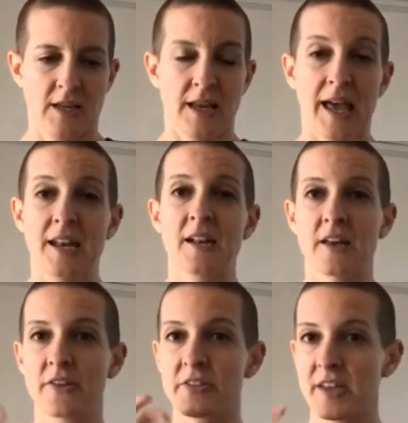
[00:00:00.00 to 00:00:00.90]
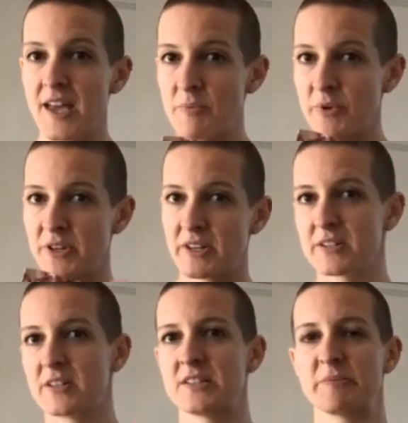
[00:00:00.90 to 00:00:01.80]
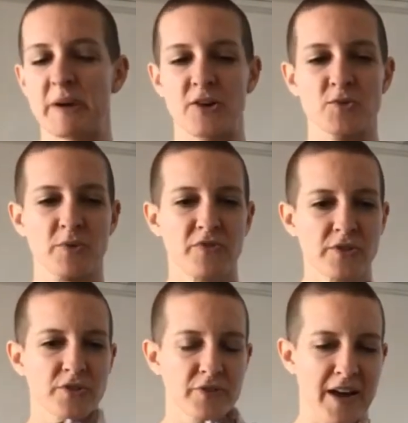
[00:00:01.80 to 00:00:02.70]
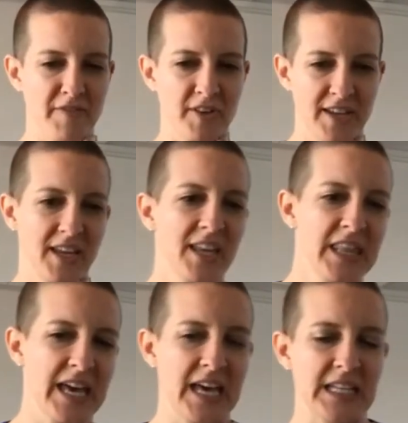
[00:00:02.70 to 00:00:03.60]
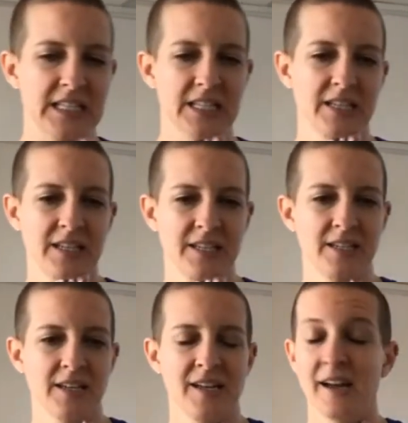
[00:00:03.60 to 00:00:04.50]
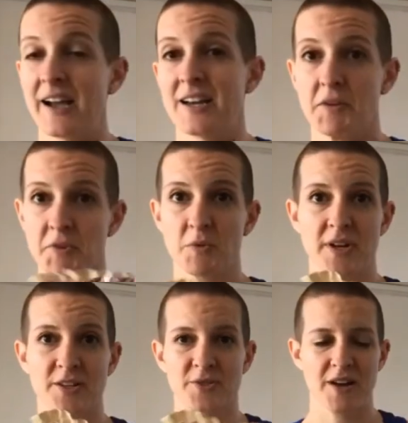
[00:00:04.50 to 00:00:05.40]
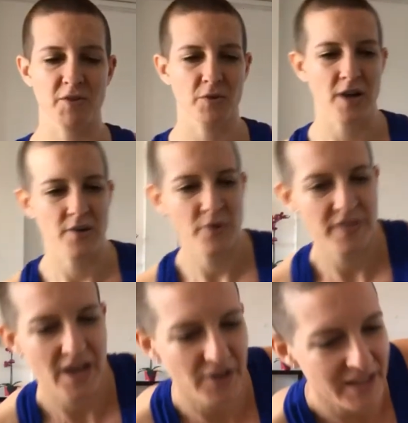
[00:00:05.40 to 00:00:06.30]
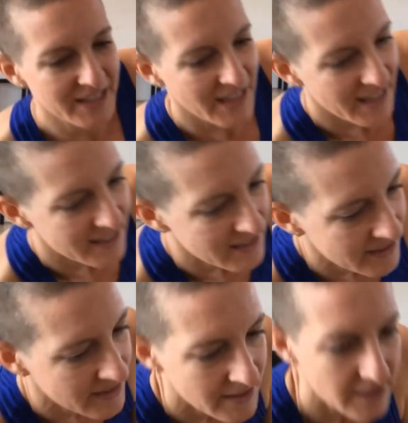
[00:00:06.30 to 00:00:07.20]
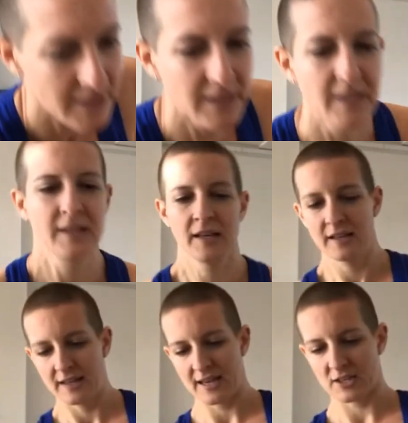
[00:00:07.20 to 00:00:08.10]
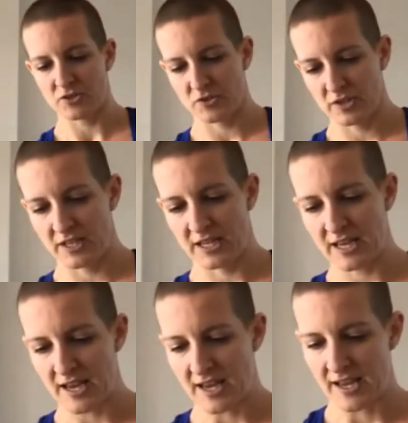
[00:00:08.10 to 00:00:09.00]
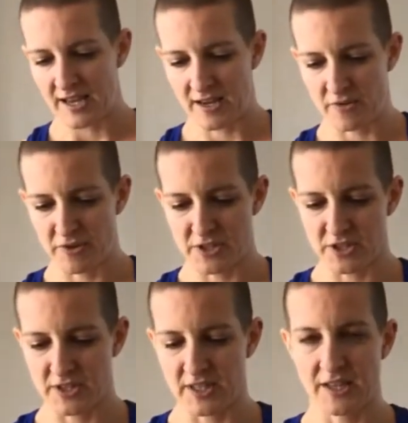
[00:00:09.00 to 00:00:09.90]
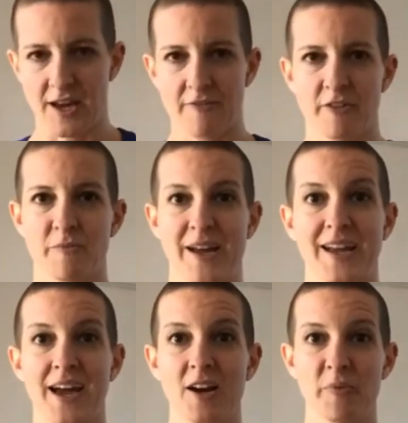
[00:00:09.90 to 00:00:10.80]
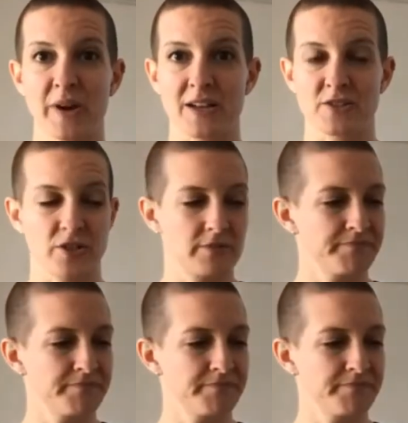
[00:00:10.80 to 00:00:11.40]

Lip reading: And another thing I put into this pouch before traveling that I never want to travel without again, actually, I originally got from my chiropractor.